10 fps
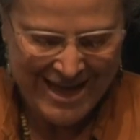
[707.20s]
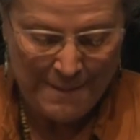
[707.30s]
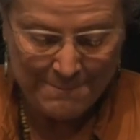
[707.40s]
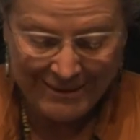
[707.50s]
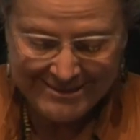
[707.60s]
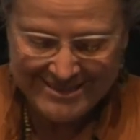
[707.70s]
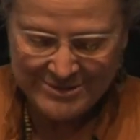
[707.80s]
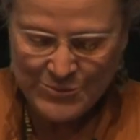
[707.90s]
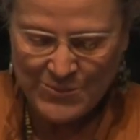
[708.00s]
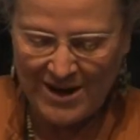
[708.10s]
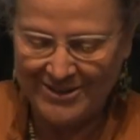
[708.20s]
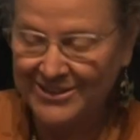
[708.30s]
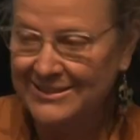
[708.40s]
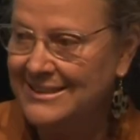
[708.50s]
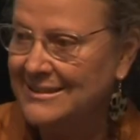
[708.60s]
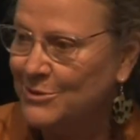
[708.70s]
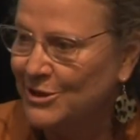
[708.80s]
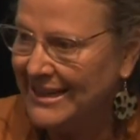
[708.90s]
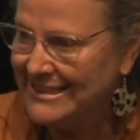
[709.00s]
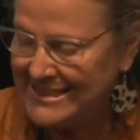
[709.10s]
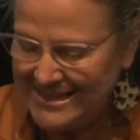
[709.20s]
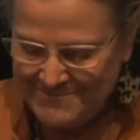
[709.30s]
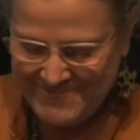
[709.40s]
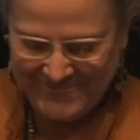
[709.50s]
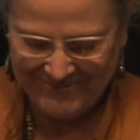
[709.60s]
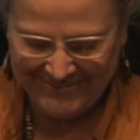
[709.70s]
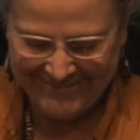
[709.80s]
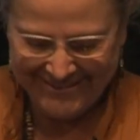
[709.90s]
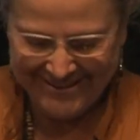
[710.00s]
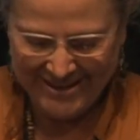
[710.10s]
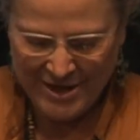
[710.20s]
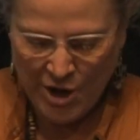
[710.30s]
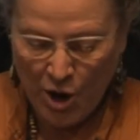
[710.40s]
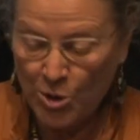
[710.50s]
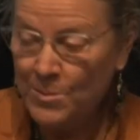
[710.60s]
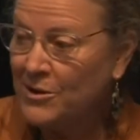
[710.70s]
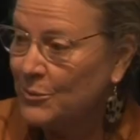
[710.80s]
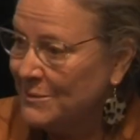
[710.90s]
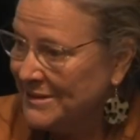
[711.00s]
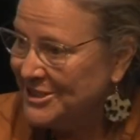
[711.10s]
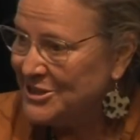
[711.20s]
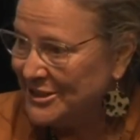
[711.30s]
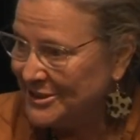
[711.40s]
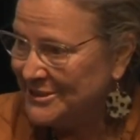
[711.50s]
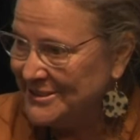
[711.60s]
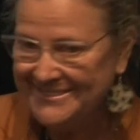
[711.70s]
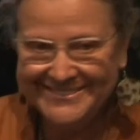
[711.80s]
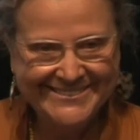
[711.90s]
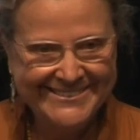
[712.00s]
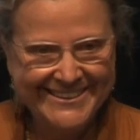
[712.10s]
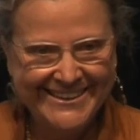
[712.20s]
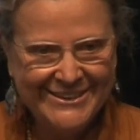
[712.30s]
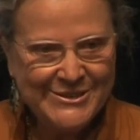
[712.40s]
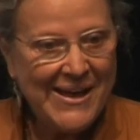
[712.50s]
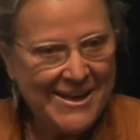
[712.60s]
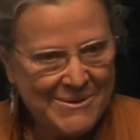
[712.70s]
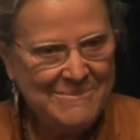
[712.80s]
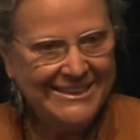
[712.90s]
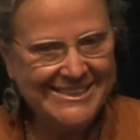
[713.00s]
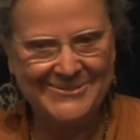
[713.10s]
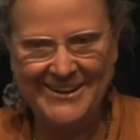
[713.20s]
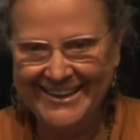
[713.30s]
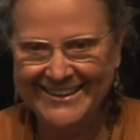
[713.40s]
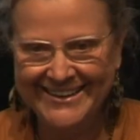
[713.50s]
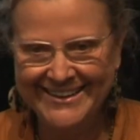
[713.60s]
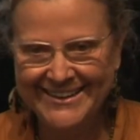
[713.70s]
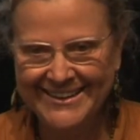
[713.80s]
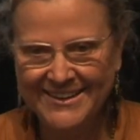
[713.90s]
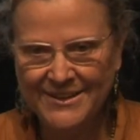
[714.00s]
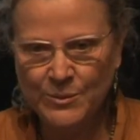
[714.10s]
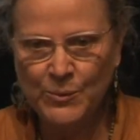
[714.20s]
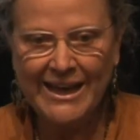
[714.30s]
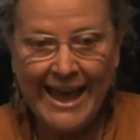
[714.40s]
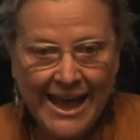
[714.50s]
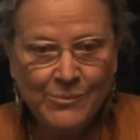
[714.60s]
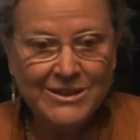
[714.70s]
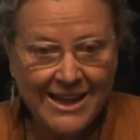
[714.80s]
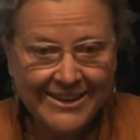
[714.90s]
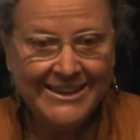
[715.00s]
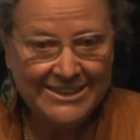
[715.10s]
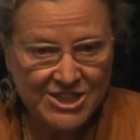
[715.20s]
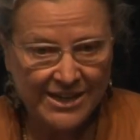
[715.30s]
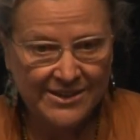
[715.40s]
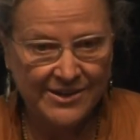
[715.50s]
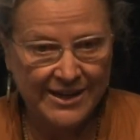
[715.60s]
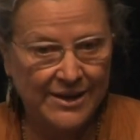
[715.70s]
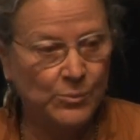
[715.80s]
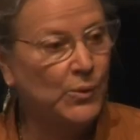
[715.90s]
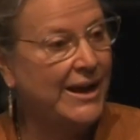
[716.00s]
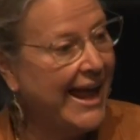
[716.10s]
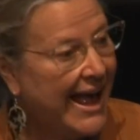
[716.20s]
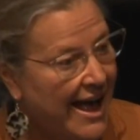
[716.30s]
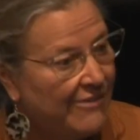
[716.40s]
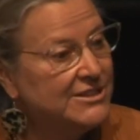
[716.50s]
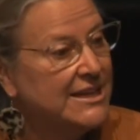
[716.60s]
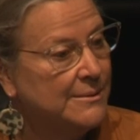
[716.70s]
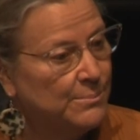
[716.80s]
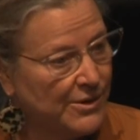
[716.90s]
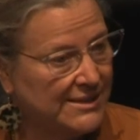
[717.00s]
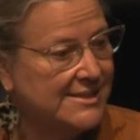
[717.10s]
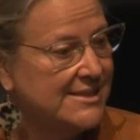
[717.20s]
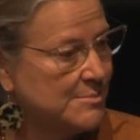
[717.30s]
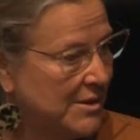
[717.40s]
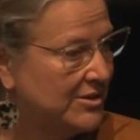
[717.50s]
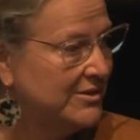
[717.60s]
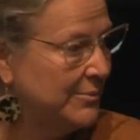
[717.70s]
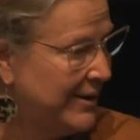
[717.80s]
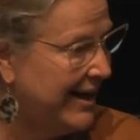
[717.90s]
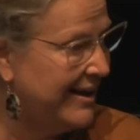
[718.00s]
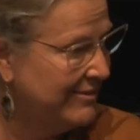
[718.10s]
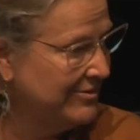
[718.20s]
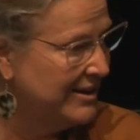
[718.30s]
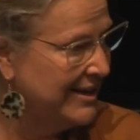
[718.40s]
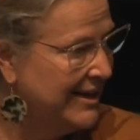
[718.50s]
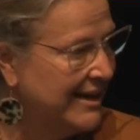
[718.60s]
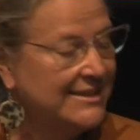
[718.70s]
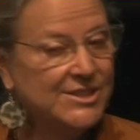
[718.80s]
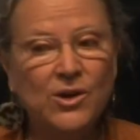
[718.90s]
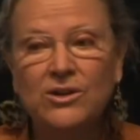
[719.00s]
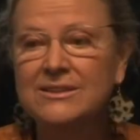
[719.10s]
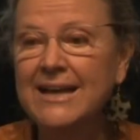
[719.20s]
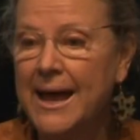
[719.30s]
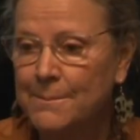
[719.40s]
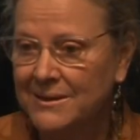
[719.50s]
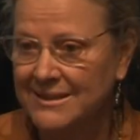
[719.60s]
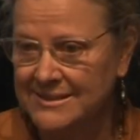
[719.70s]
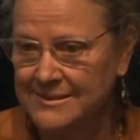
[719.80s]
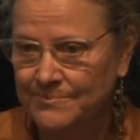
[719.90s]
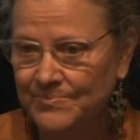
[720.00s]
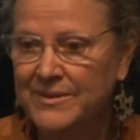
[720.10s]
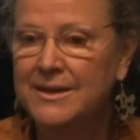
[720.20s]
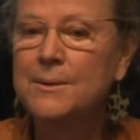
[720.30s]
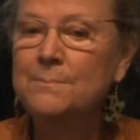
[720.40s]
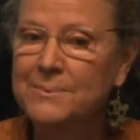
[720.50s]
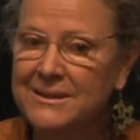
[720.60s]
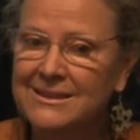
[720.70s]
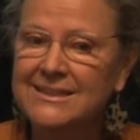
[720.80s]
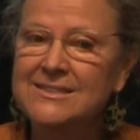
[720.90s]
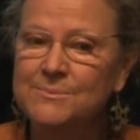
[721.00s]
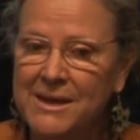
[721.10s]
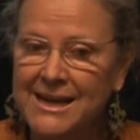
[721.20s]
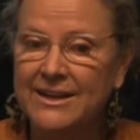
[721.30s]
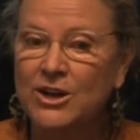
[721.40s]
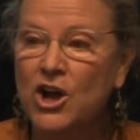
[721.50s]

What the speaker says: Abundant Water in Timor-Leste, Hobart Women's Shelter. So how amazing, right? We can rely on each other, and we have to embrace this model that we have. It's called capitalism, but let's make it